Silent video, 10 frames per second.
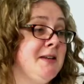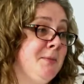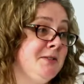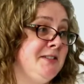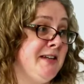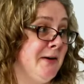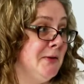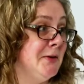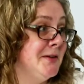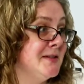enough, I was able to
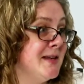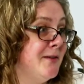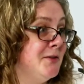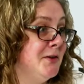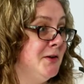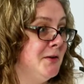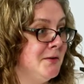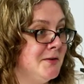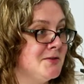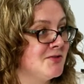download it this
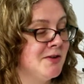afternoon.